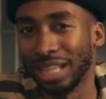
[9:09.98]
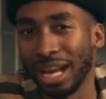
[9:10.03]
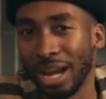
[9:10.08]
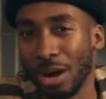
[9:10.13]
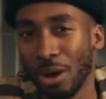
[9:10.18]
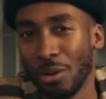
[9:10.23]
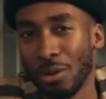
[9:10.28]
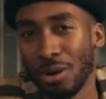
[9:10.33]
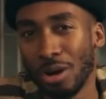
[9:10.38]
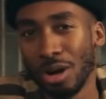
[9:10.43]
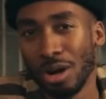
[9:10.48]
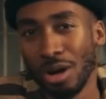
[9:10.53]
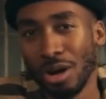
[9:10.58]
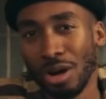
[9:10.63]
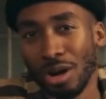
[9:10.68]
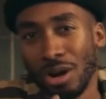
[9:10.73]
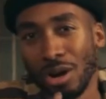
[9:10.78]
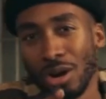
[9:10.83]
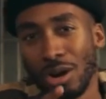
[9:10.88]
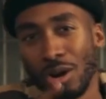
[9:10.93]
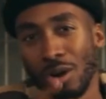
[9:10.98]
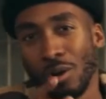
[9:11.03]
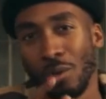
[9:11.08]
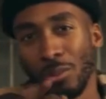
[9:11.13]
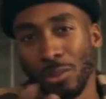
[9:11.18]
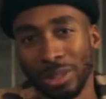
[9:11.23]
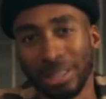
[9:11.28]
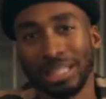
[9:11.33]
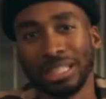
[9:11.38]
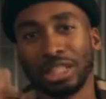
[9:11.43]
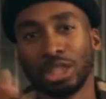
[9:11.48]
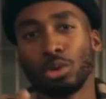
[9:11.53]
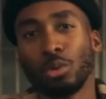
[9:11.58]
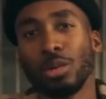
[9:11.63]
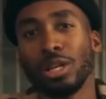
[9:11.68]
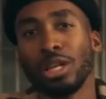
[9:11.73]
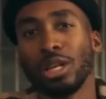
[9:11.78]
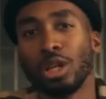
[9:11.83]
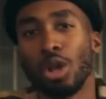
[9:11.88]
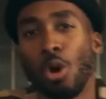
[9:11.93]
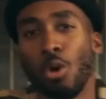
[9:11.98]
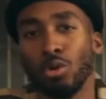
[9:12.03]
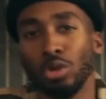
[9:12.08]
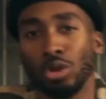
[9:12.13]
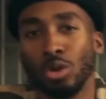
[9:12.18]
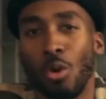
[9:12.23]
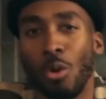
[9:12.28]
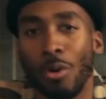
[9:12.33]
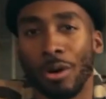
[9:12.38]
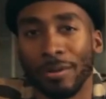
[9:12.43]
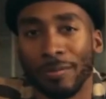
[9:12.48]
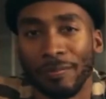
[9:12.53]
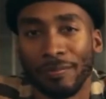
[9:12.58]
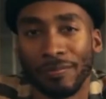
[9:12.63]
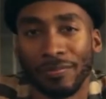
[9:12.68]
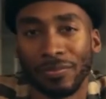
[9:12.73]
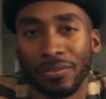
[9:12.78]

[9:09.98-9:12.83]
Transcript: cell with his street clothes on.